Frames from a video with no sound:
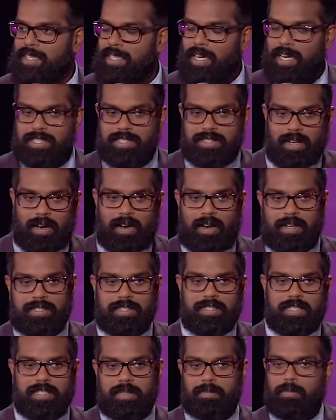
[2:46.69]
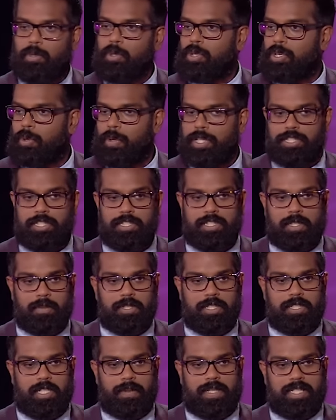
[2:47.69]
I start asking her more questions. I
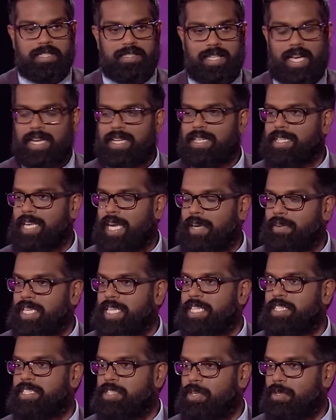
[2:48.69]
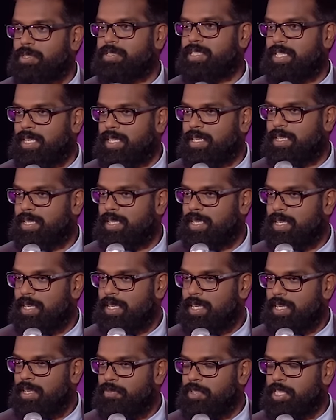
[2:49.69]
want to know exactly how idiotic
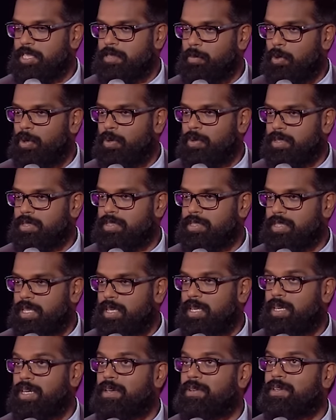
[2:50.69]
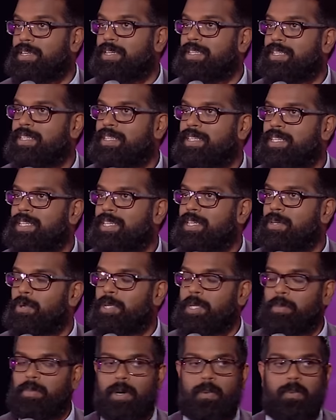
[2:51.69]
these morons are, right?
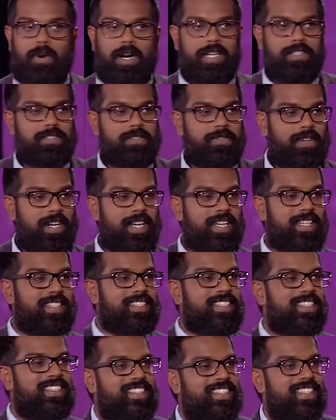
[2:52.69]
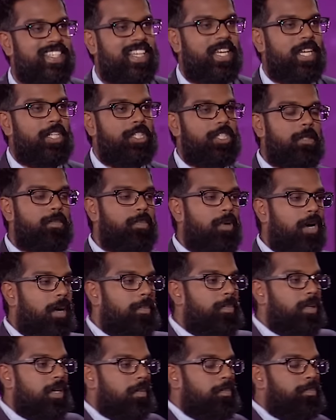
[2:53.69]
One of my wife's friends, she put
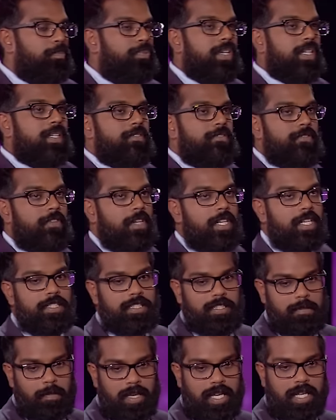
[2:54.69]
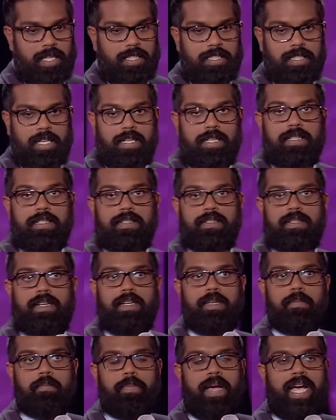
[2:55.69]
up a Britain First picture,
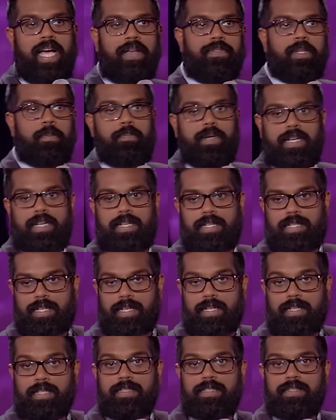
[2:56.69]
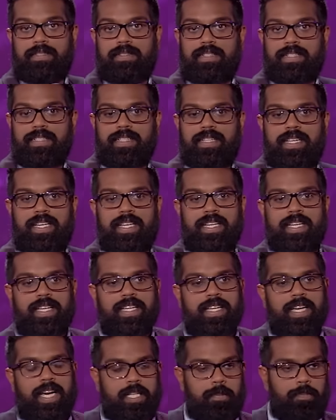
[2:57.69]
right? Ban the burqa, right?
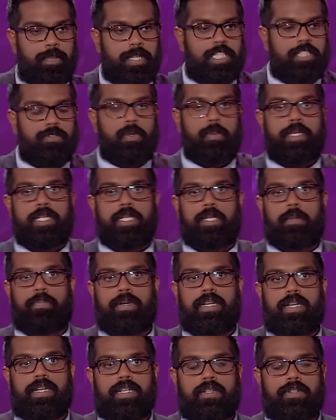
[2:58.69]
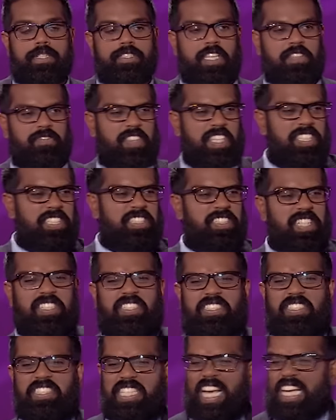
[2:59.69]
Had a picture of a woman in a burqa. It said, This is
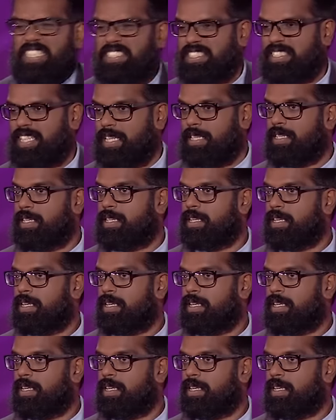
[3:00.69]
disgusting.